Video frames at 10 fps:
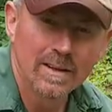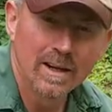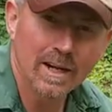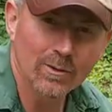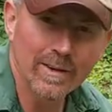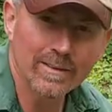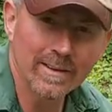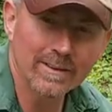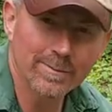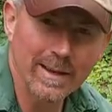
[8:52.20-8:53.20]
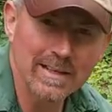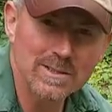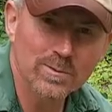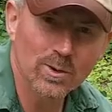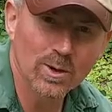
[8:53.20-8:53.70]
A Corinthian
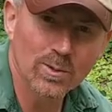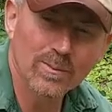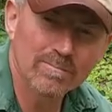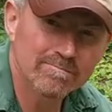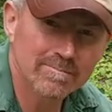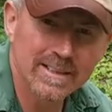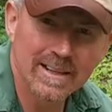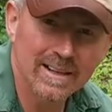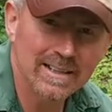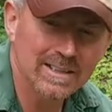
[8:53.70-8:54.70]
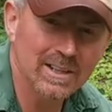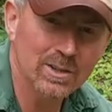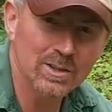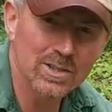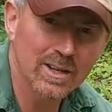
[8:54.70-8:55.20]
Defence foil, well, it's going to
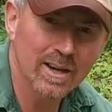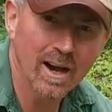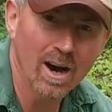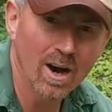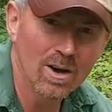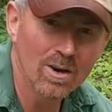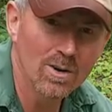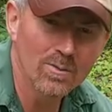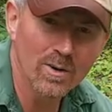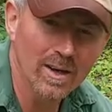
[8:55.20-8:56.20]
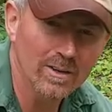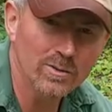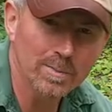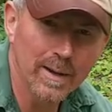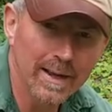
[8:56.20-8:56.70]
cost you over £100.